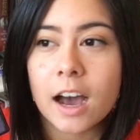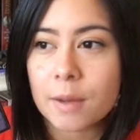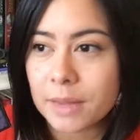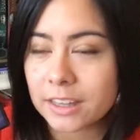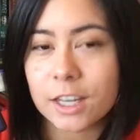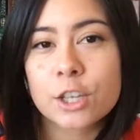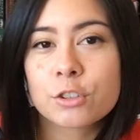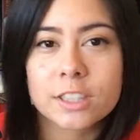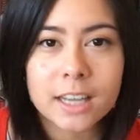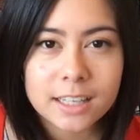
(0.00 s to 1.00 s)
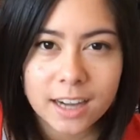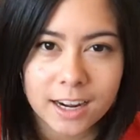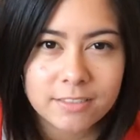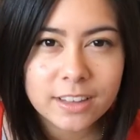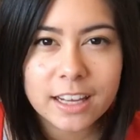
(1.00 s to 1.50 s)
um, in the countryside
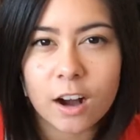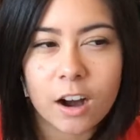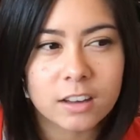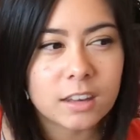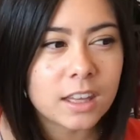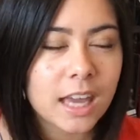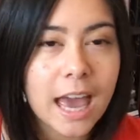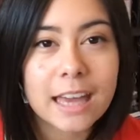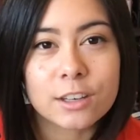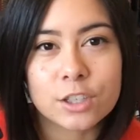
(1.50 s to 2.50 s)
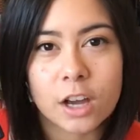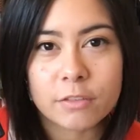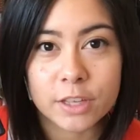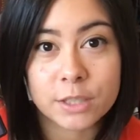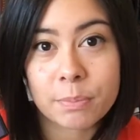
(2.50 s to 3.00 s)
kind of like on the edge
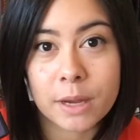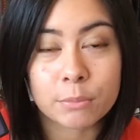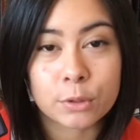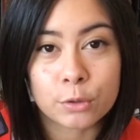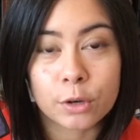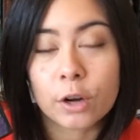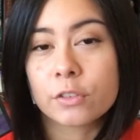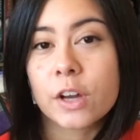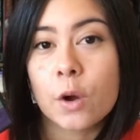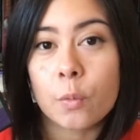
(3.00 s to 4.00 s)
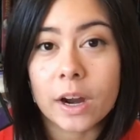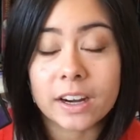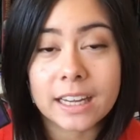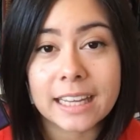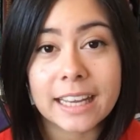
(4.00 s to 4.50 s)
of this bamboo grove
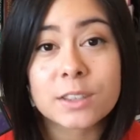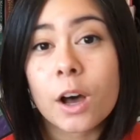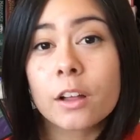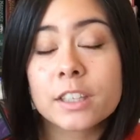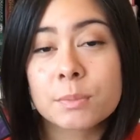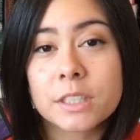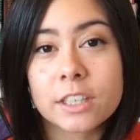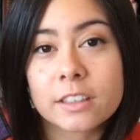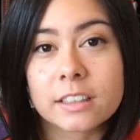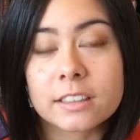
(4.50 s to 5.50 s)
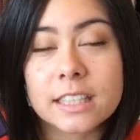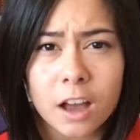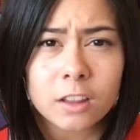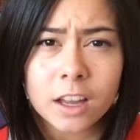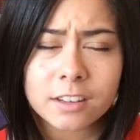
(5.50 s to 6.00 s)
where he gets all his materials.
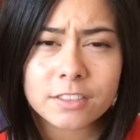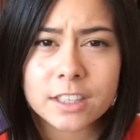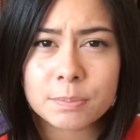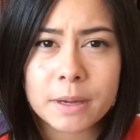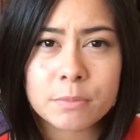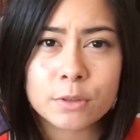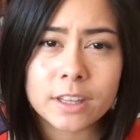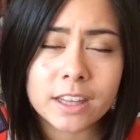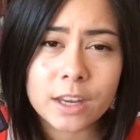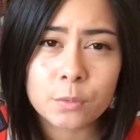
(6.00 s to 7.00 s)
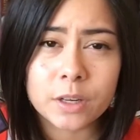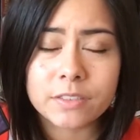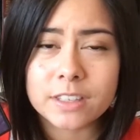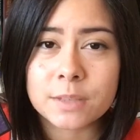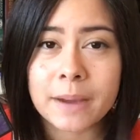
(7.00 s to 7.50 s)
A lot of this bamboo they then
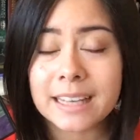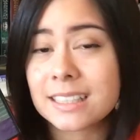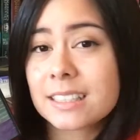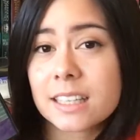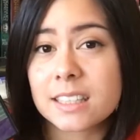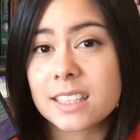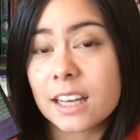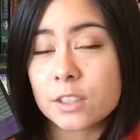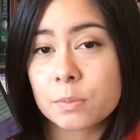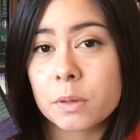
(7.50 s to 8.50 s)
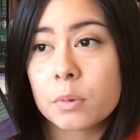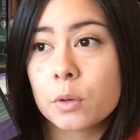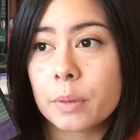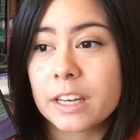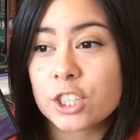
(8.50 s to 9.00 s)
weave into baskets and sell to
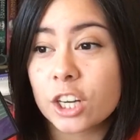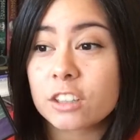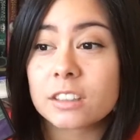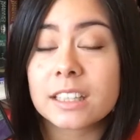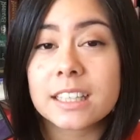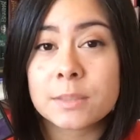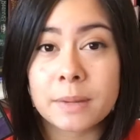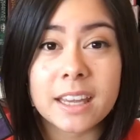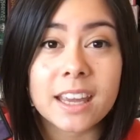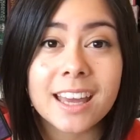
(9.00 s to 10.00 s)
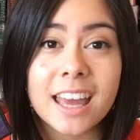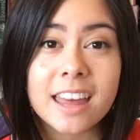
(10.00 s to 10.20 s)
people but generally speaking